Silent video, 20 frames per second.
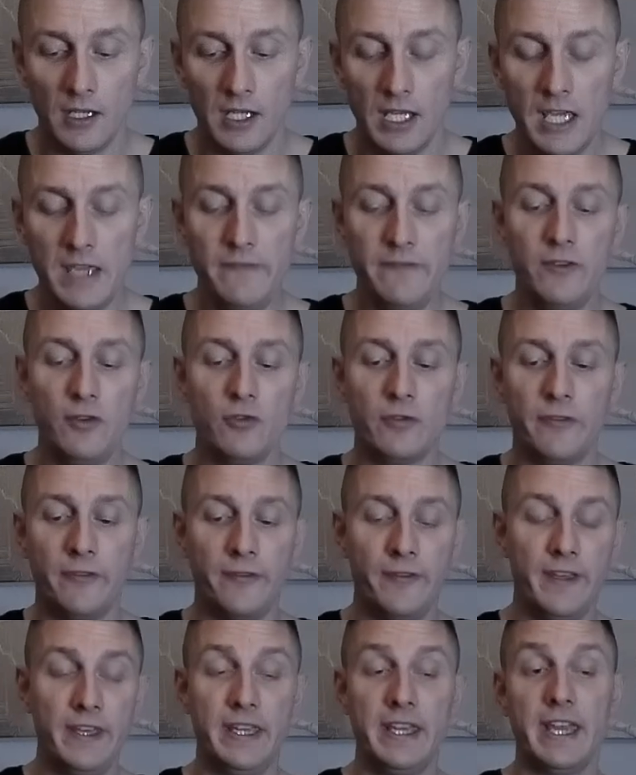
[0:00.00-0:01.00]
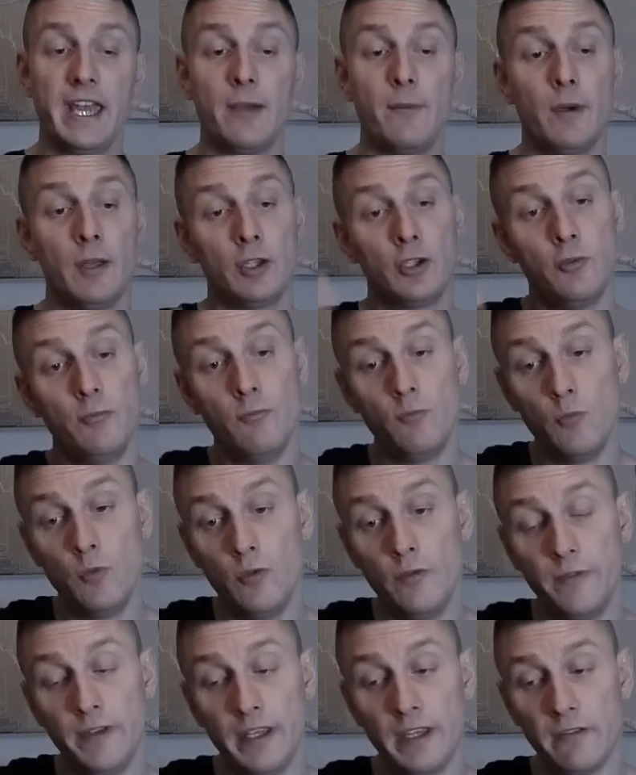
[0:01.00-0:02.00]
if you're thinking about
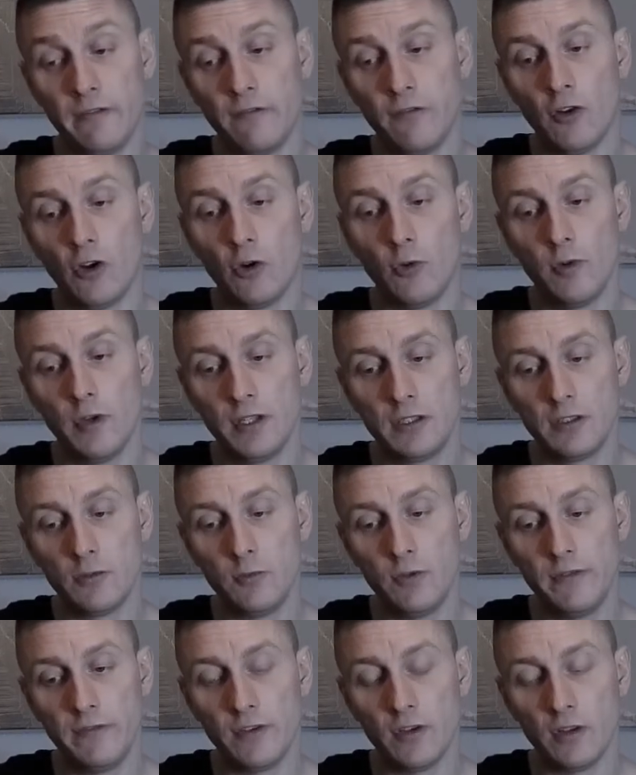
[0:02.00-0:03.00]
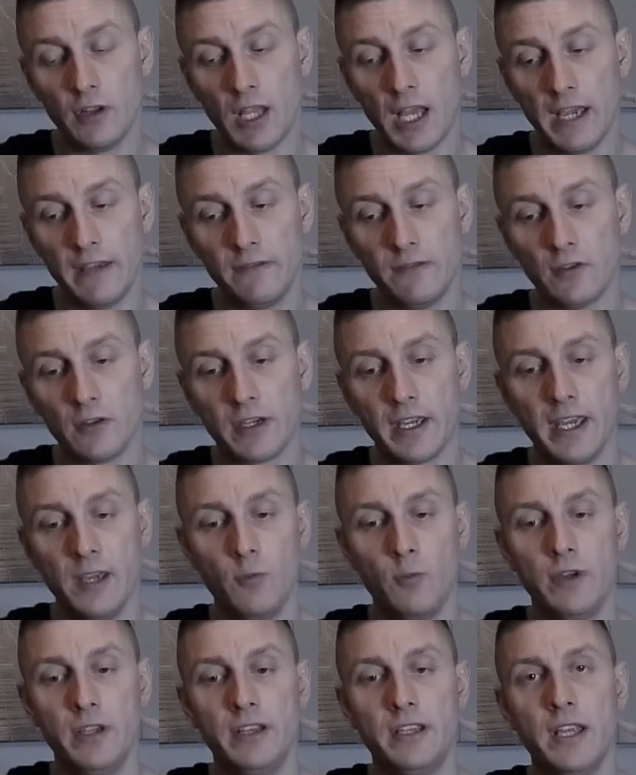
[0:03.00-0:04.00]
moving forward with your life, okay,
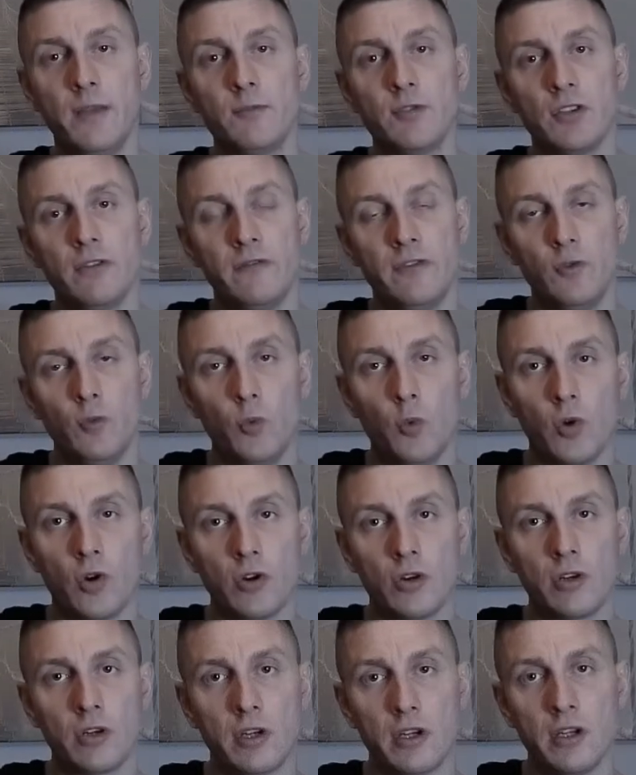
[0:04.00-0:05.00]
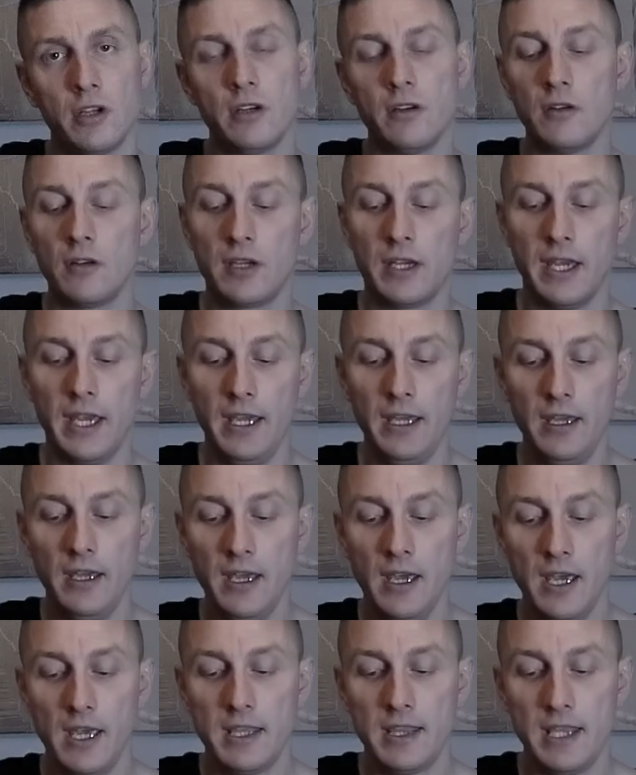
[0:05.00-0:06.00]
in terms of the work, okay,
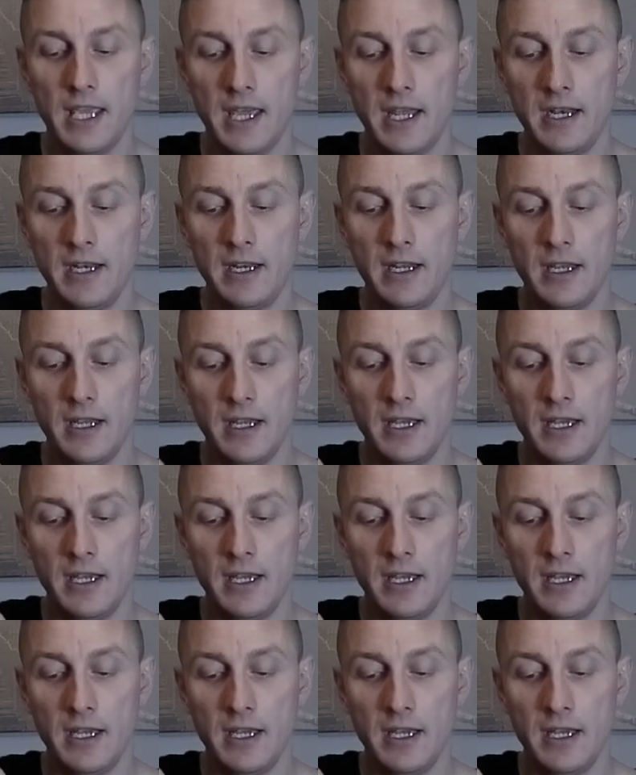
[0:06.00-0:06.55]
then